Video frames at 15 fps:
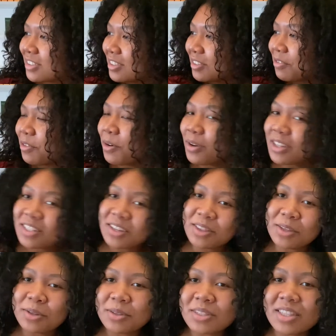focus on
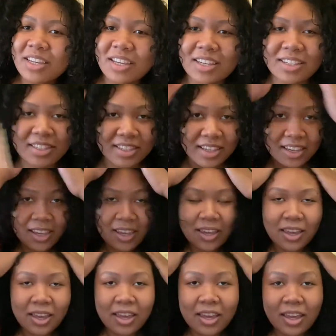those things.
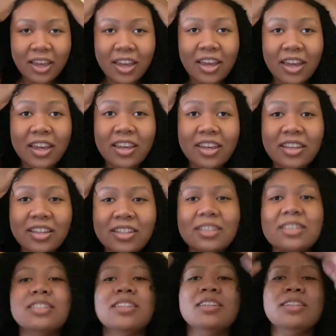And